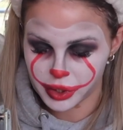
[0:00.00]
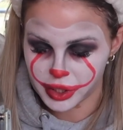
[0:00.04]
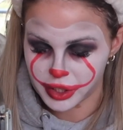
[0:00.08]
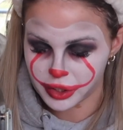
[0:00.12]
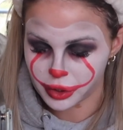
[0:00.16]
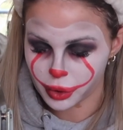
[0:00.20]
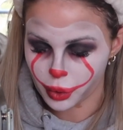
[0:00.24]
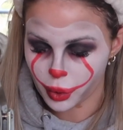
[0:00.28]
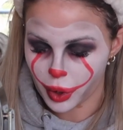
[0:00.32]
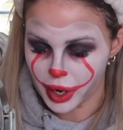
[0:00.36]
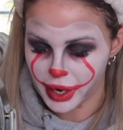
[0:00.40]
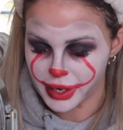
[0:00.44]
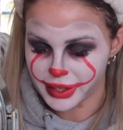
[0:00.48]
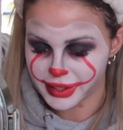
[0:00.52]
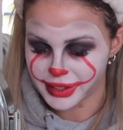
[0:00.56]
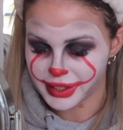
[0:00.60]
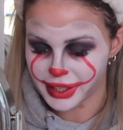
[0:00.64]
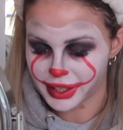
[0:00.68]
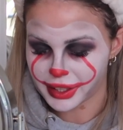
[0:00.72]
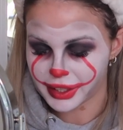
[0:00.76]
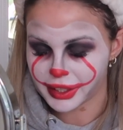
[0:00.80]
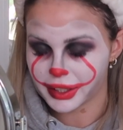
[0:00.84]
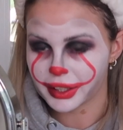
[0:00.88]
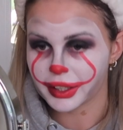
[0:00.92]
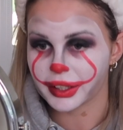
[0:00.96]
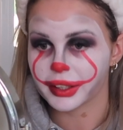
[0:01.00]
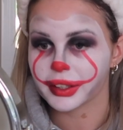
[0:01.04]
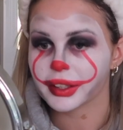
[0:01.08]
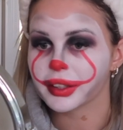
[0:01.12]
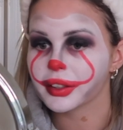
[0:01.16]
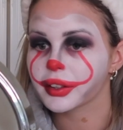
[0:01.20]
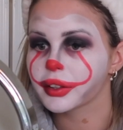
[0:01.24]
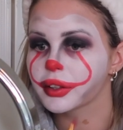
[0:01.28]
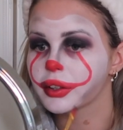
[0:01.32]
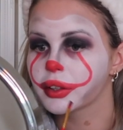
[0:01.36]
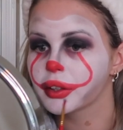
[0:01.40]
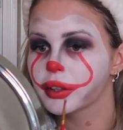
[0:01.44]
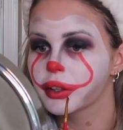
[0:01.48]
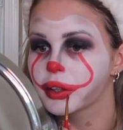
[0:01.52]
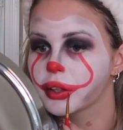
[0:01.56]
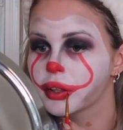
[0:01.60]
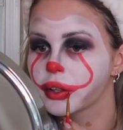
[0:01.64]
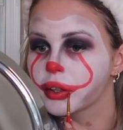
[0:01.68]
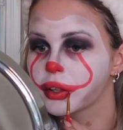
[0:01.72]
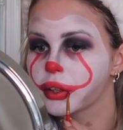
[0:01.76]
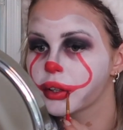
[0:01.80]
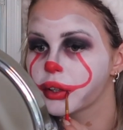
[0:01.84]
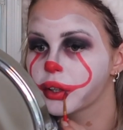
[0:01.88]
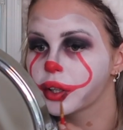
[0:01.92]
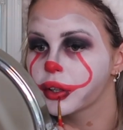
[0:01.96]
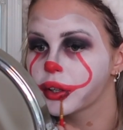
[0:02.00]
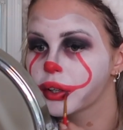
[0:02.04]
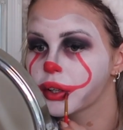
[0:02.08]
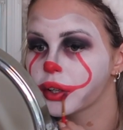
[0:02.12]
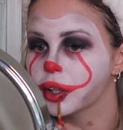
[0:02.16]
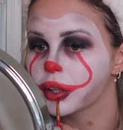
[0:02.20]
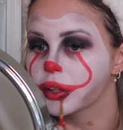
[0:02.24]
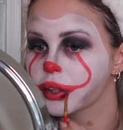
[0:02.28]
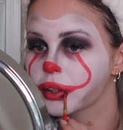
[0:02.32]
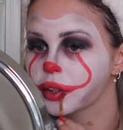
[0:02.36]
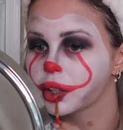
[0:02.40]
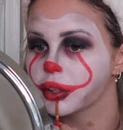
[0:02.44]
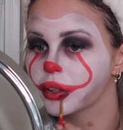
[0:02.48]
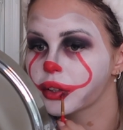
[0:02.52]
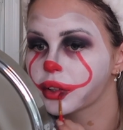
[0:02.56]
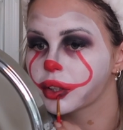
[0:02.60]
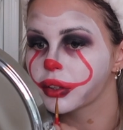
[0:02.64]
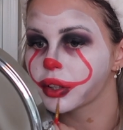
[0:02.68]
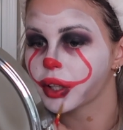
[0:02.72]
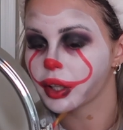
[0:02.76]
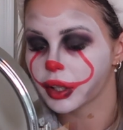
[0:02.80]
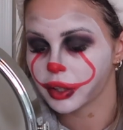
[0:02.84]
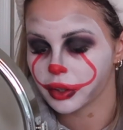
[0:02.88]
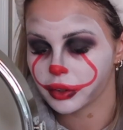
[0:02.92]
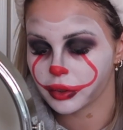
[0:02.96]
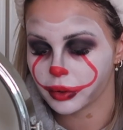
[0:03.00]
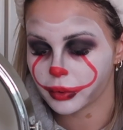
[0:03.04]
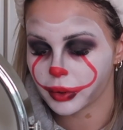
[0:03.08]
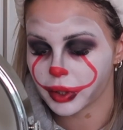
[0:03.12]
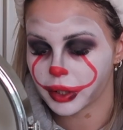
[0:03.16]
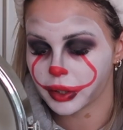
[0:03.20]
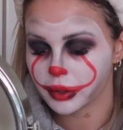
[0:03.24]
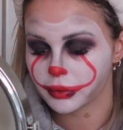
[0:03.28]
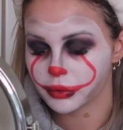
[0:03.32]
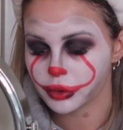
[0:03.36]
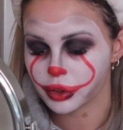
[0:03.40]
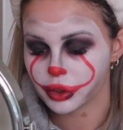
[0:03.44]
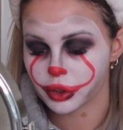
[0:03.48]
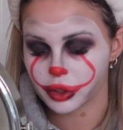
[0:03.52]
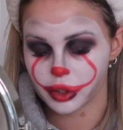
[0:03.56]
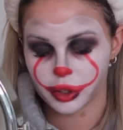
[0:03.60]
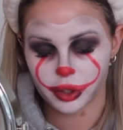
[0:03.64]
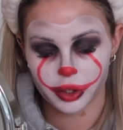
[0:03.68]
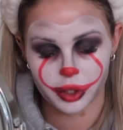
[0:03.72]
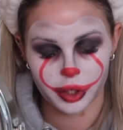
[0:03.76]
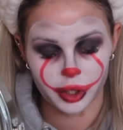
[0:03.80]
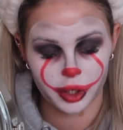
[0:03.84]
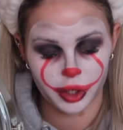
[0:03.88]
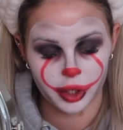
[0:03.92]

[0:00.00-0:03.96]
this quite dark. And on this side as well. I'm just going to